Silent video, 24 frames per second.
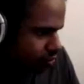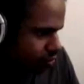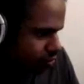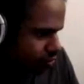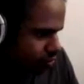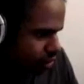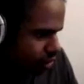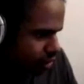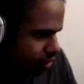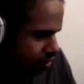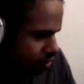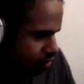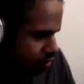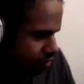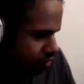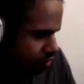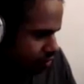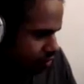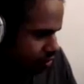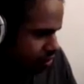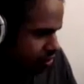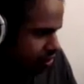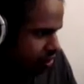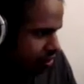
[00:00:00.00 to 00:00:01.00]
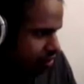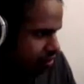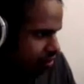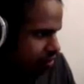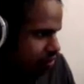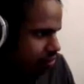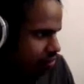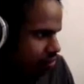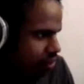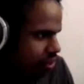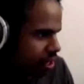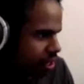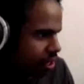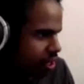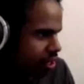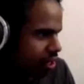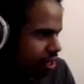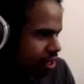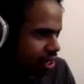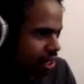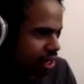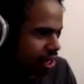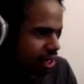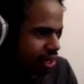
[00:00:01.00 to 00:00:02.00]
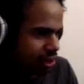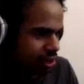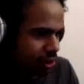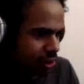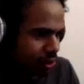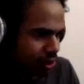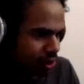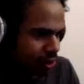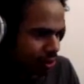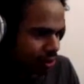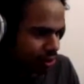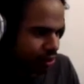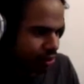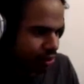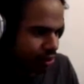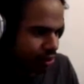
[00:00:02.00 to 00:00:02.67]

Wait, what is it? Wait, I didn't get the heart?